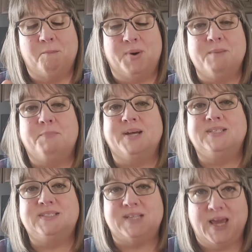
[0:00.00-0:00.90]
But by
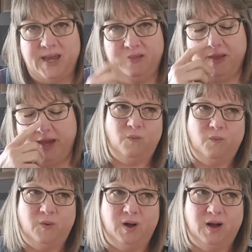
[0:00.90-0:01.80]
saying that,
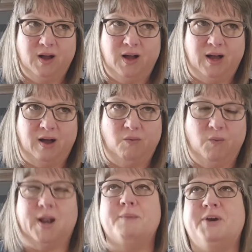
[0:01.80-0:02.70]

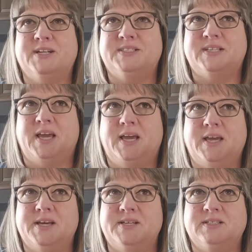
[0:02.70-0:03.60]
what I'm going to say
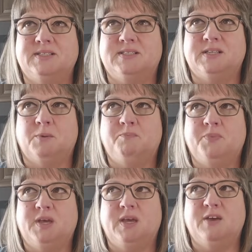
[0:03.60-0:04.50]
is,
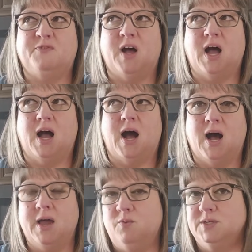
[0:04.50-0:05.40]
if
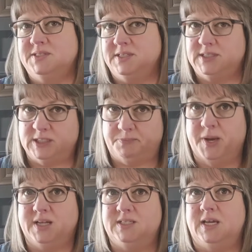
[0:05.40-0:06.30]
I was
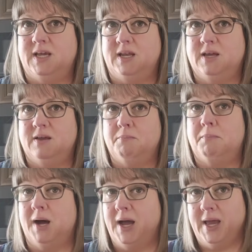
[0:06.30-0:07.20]
expecting
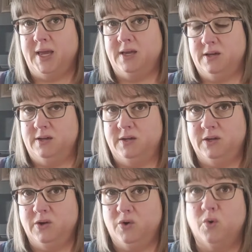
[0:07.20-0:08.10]
my
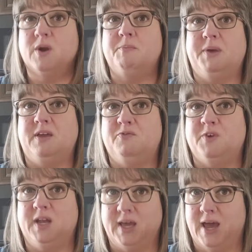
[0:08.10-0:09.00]
corned beef
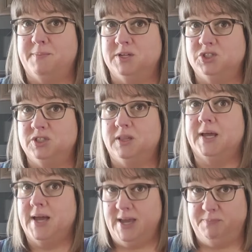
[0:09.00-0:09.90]
and cabbage
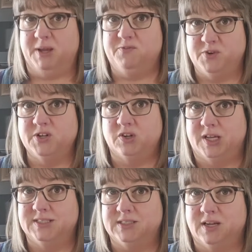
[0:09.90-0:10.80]
like I had made for dinner
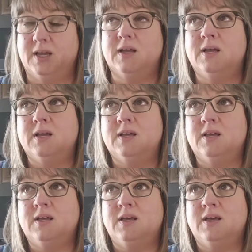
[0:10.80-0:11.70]
last night,
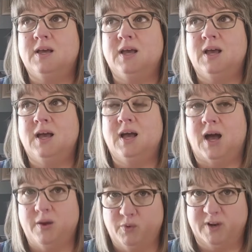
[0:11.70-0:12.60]

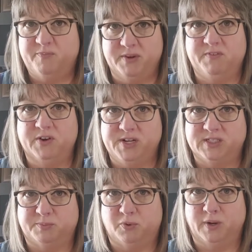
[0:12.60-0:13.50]
I would have been very
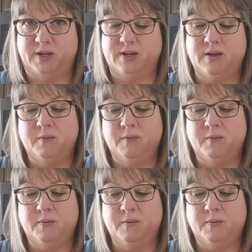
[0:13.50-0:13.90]
disappointed.